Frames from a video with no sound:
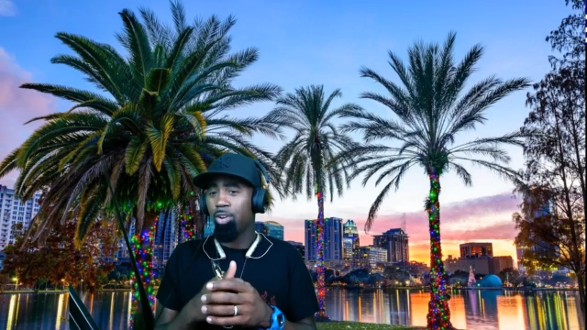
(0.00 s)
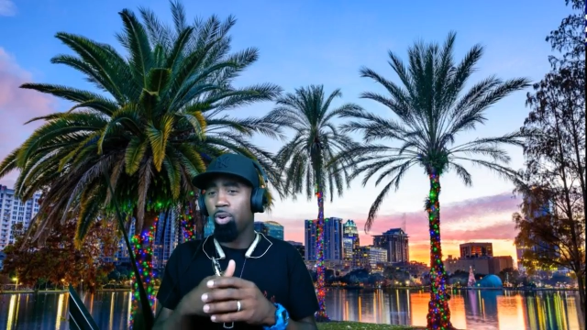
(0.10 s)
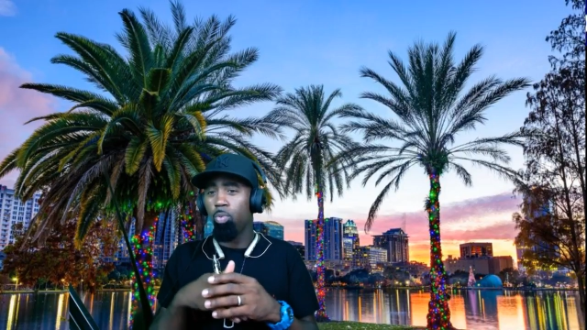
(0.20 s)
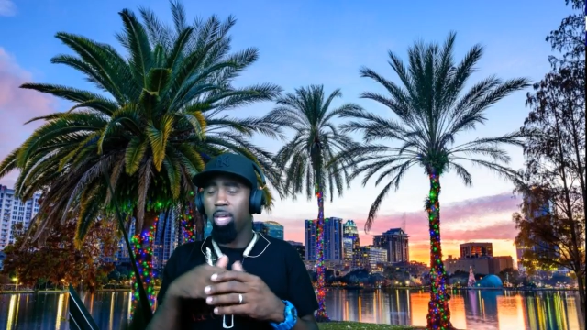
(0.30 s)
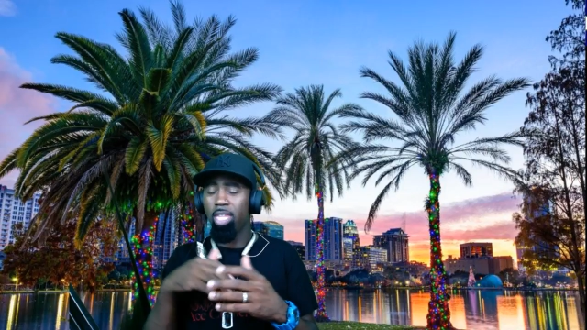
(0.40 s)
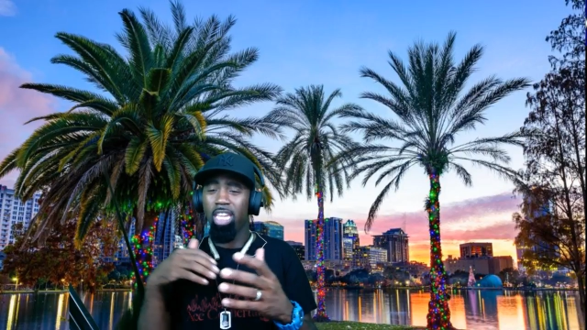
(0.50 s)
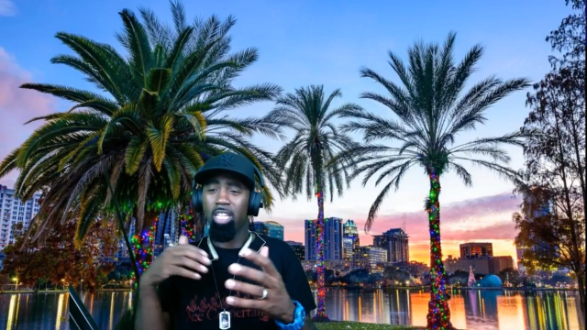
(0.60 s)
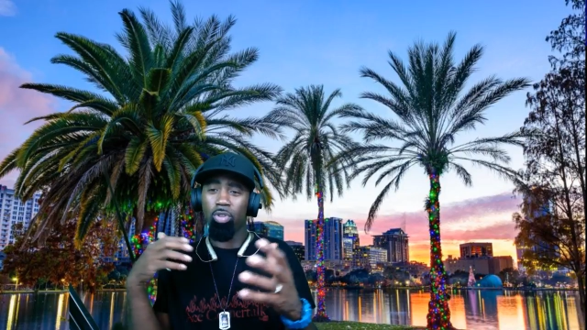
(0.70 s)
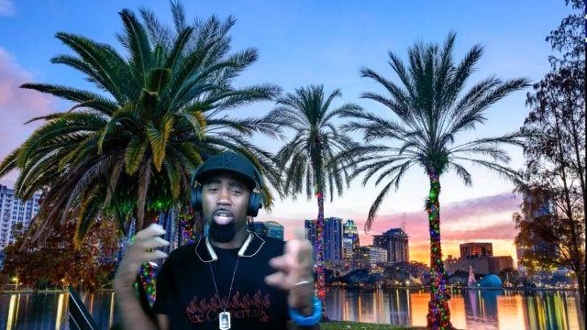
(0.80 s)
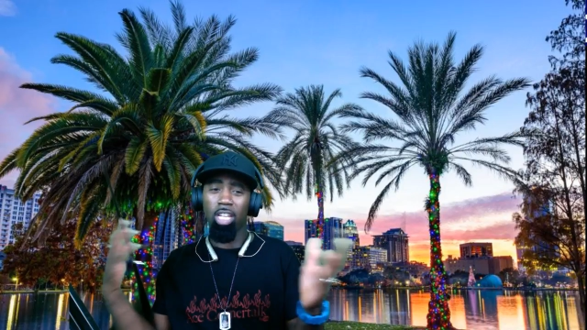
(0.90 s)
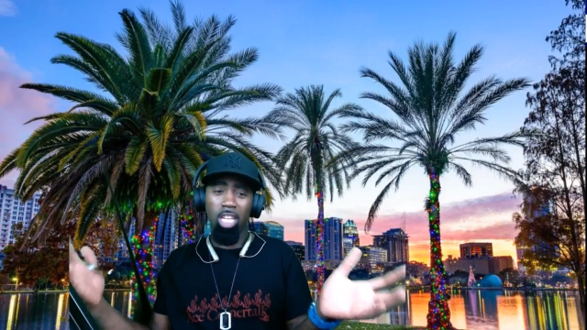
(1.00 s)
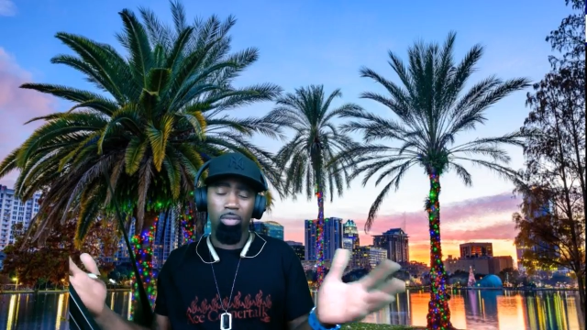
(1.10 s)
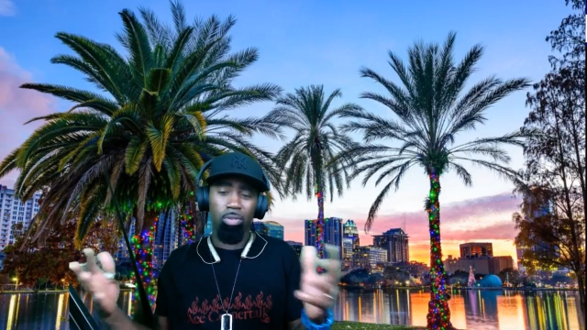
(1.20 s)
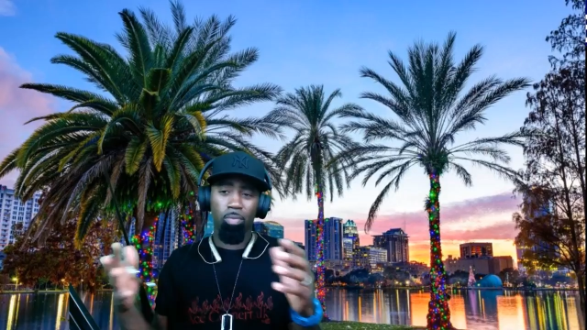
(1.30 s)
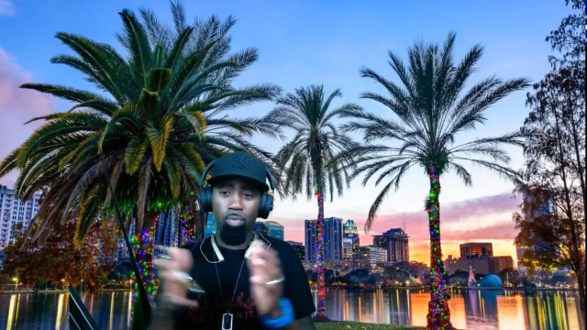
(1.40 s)
or whether he's going to
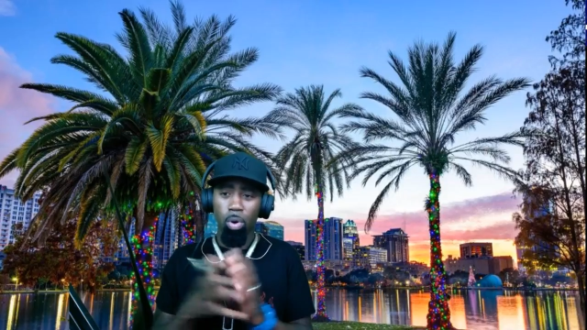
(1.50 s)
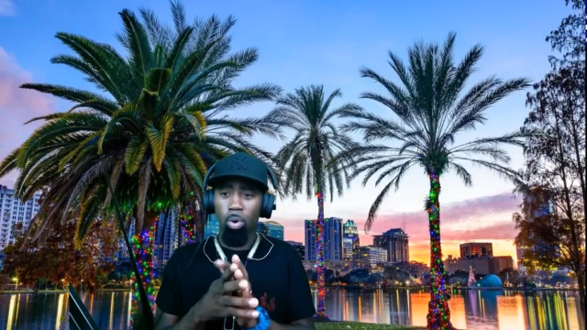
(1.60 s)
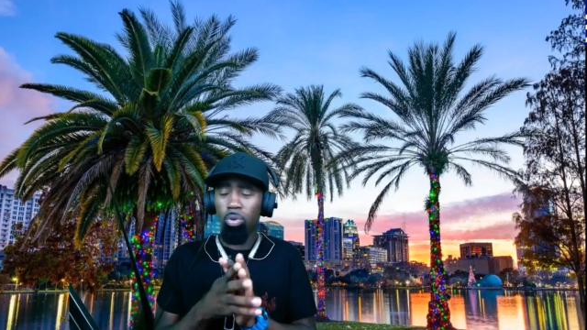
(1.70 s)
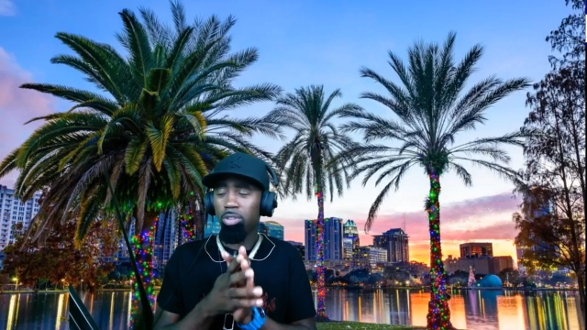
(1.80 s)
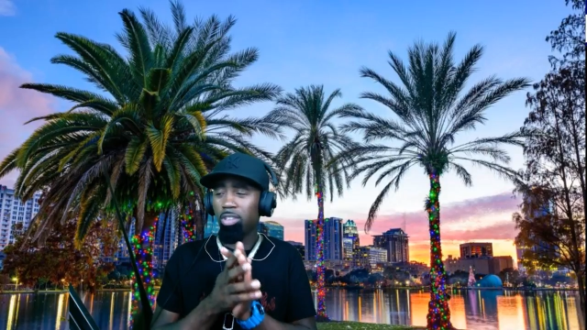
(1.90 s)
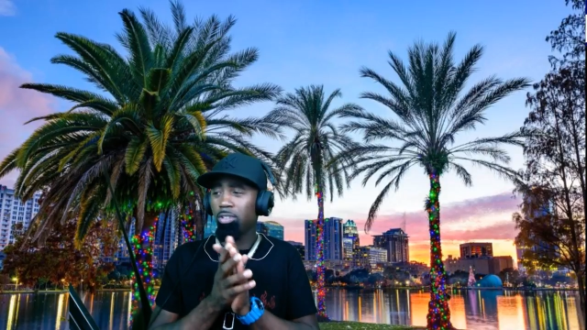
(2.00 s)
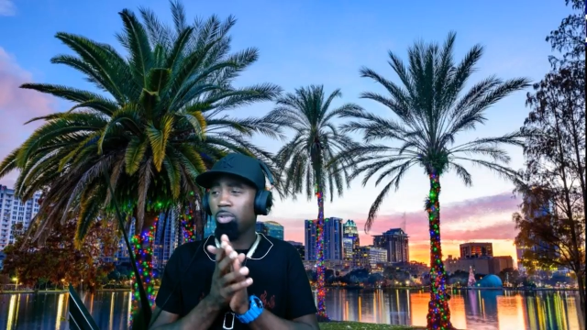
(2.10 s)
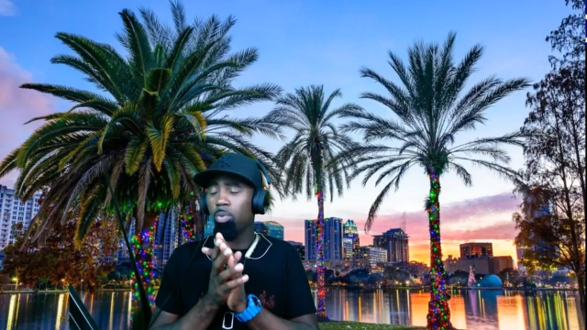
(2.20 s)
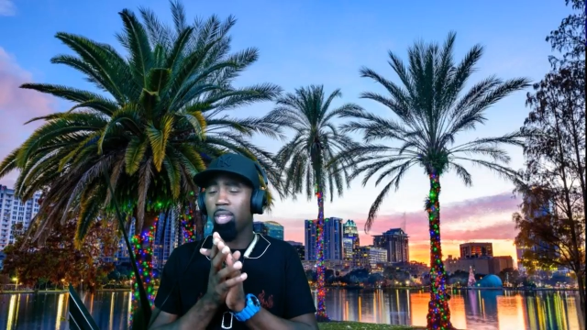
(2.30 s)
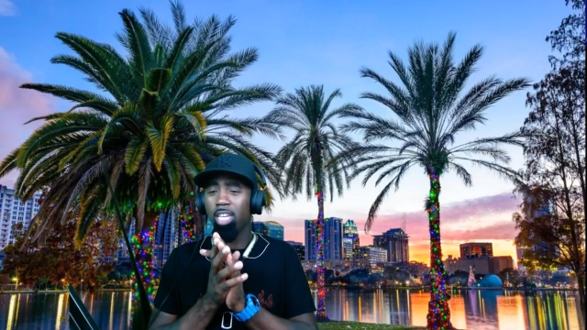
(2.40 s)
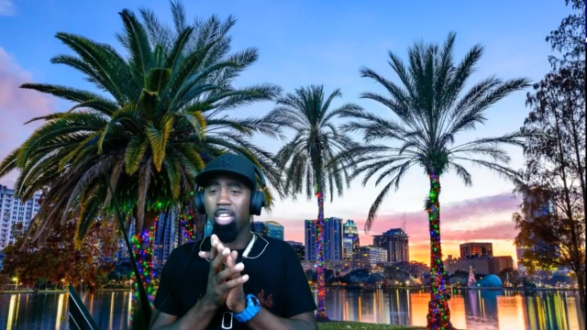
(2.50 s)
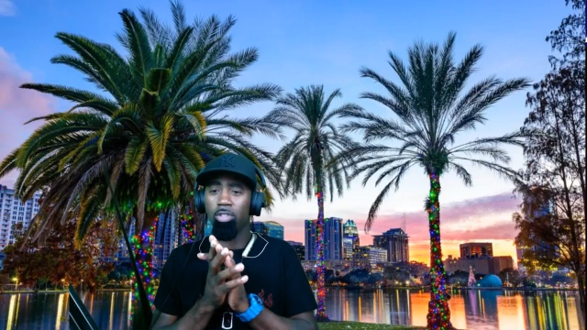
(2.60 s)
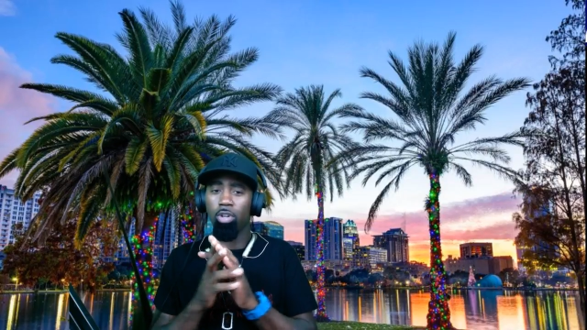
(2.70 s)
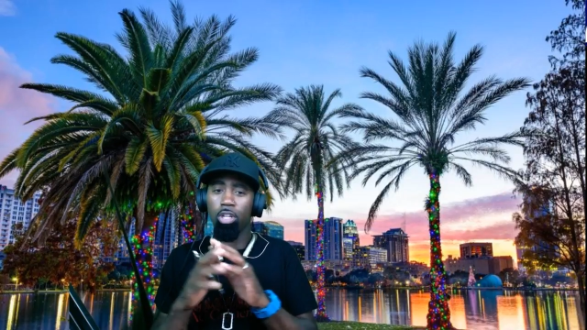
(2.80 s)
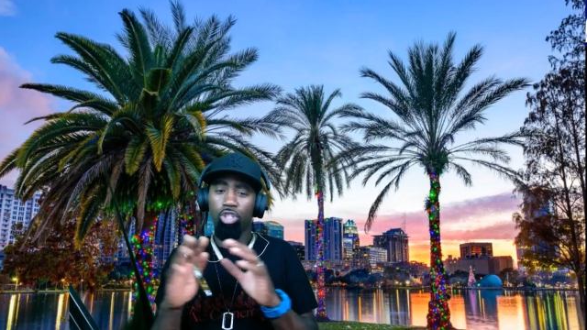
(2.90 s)
give some roses, or whether he's
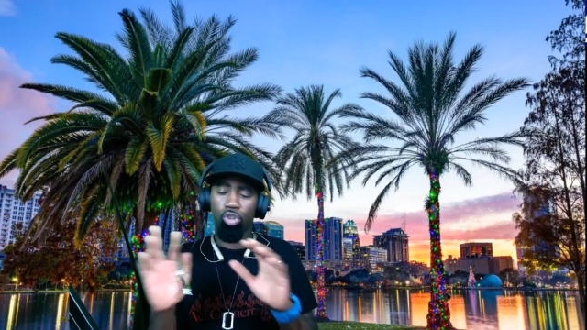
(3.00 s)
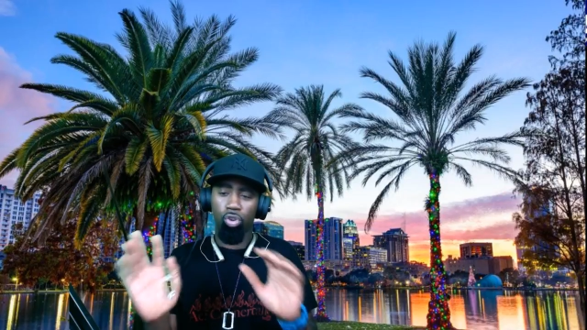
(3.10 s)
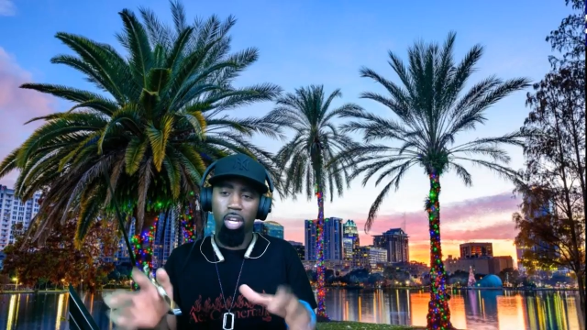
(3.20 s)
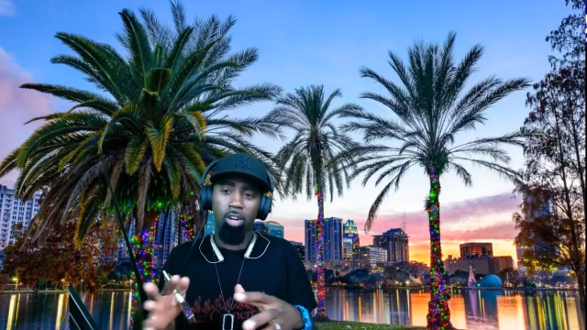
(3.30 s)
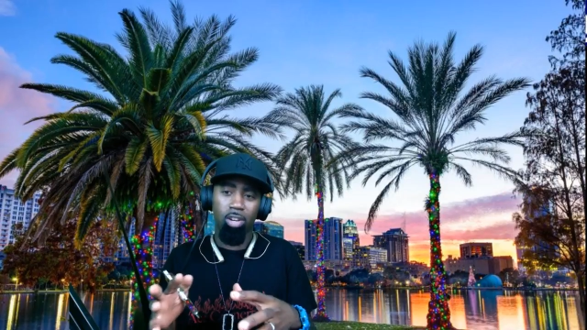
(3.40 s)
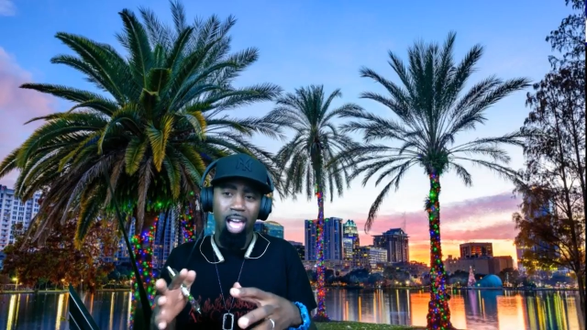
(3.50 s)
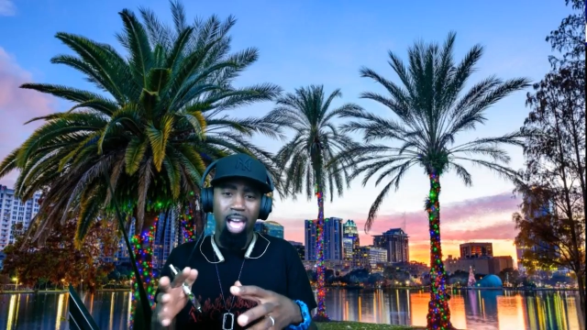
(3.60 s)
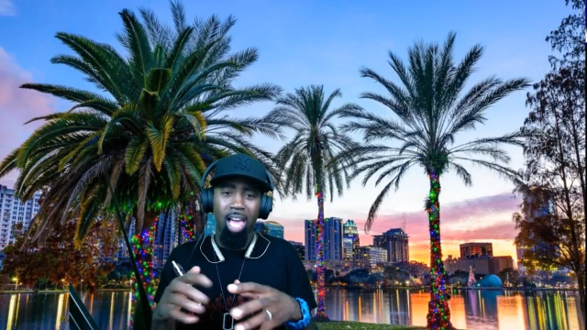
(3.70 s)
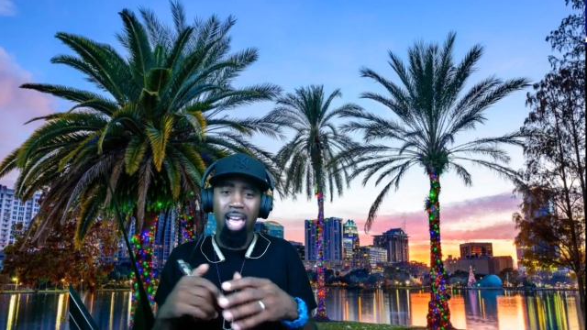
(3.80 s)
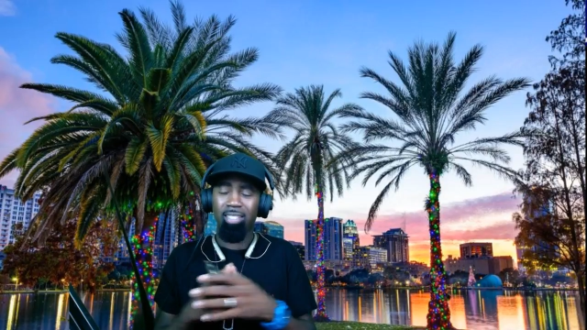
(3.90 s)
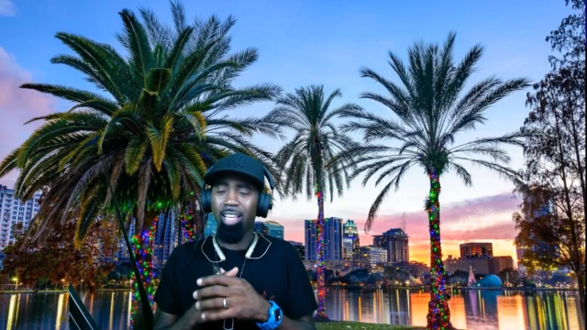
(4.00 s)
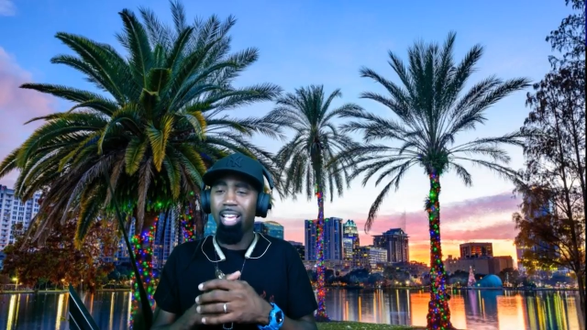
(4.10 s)
going to treat her nice.